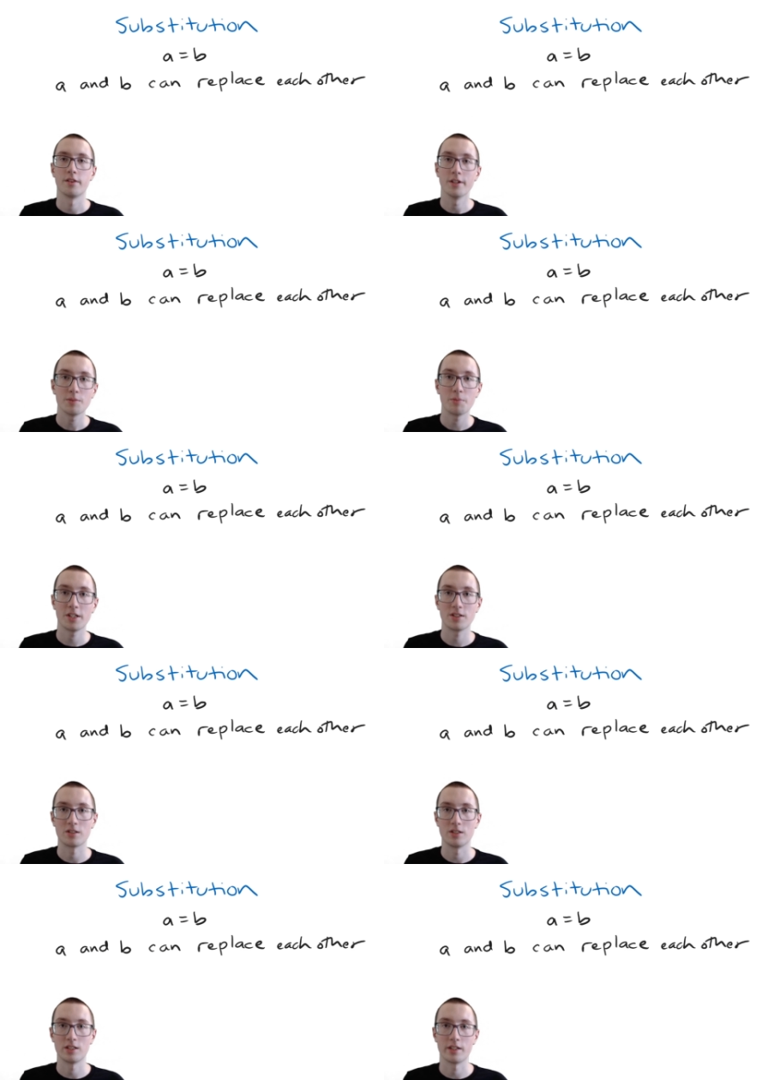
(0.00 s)
This
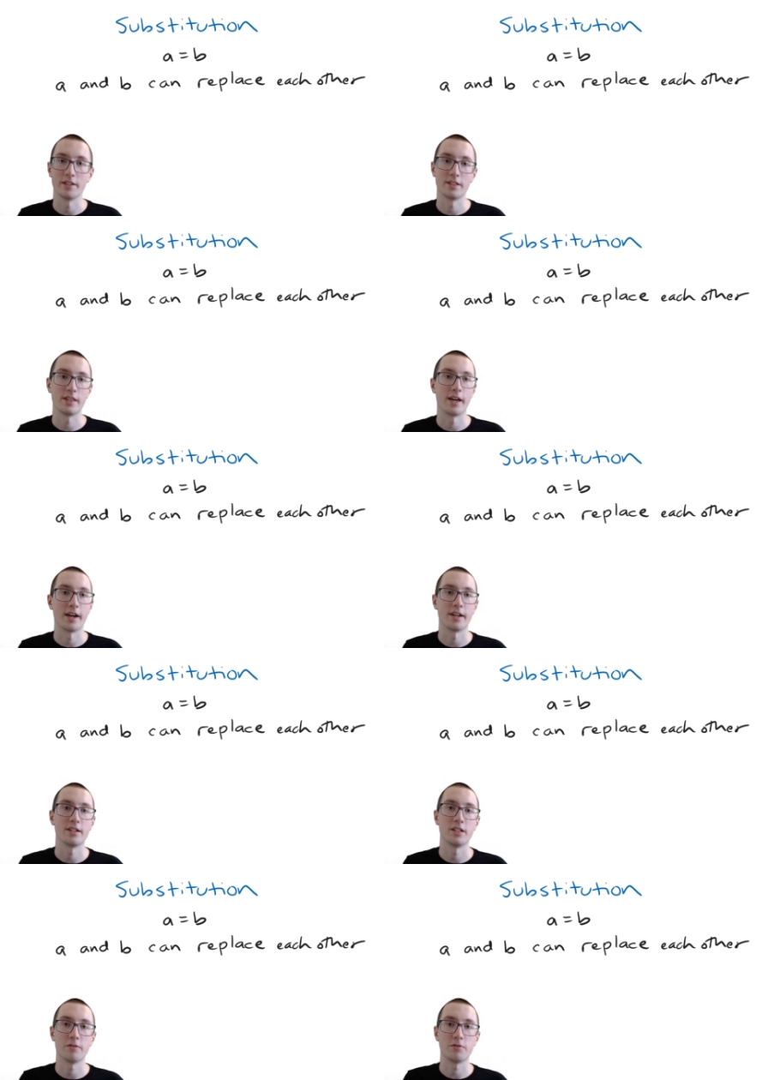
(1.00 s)
basically says
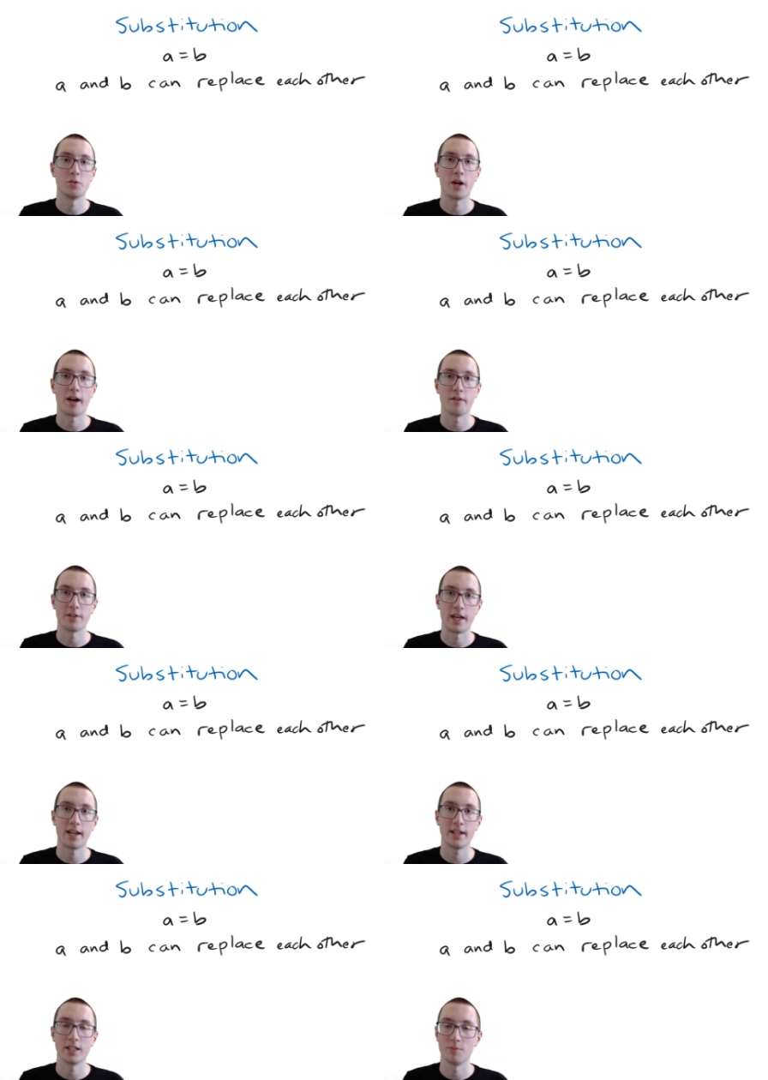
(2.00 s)
that if you have
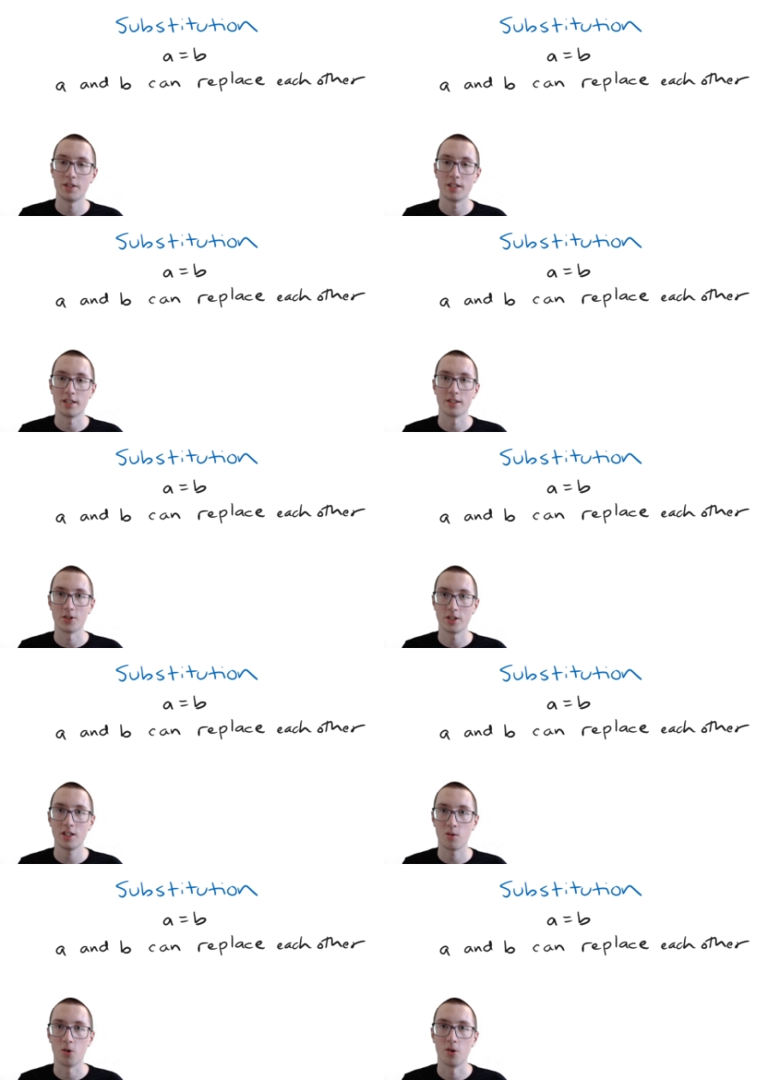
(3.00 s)
a and b and they're
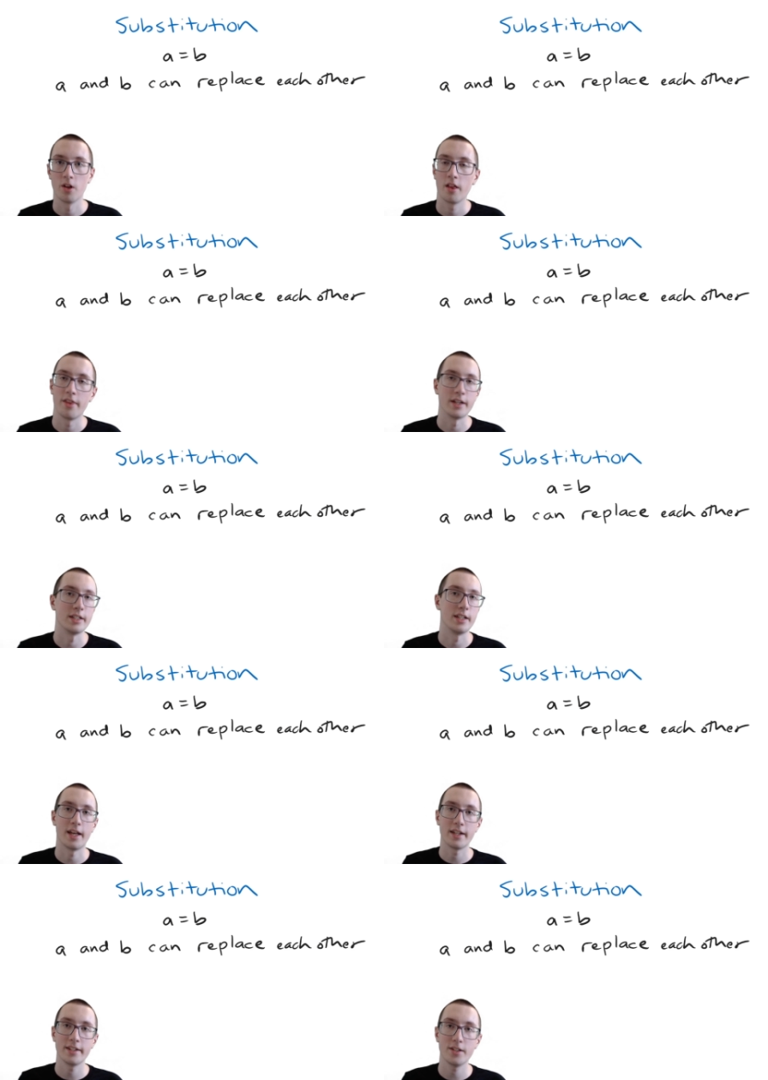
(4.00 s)
equal, then in
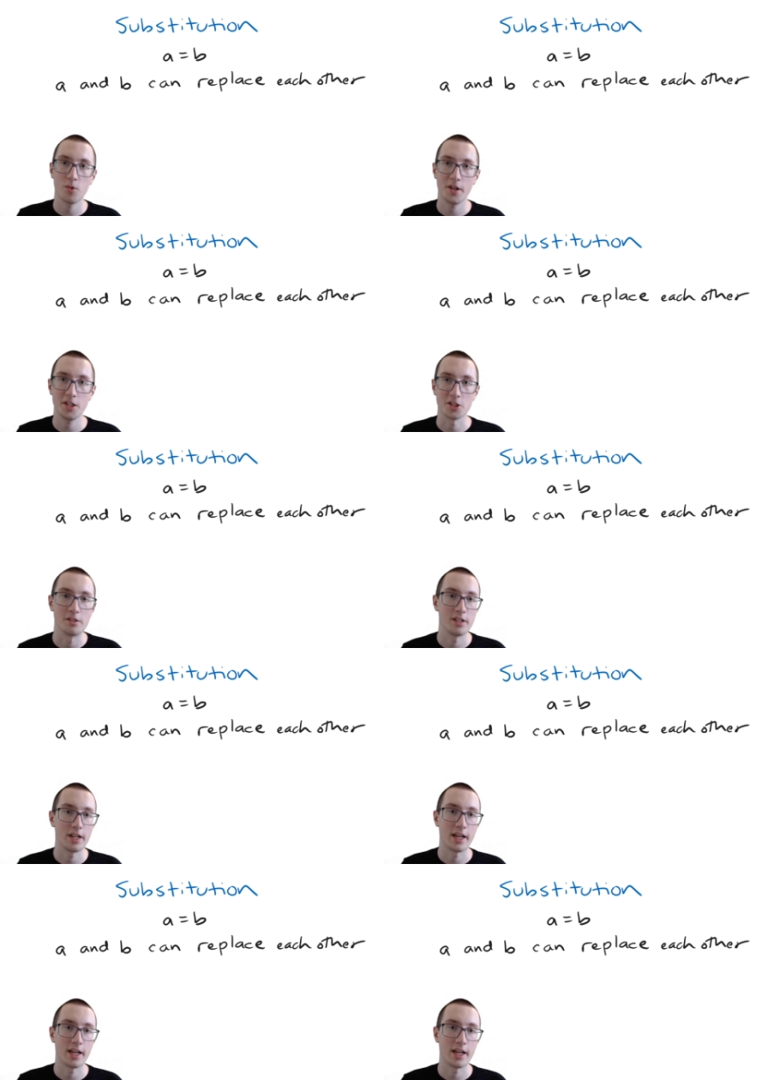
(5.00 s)
any equation,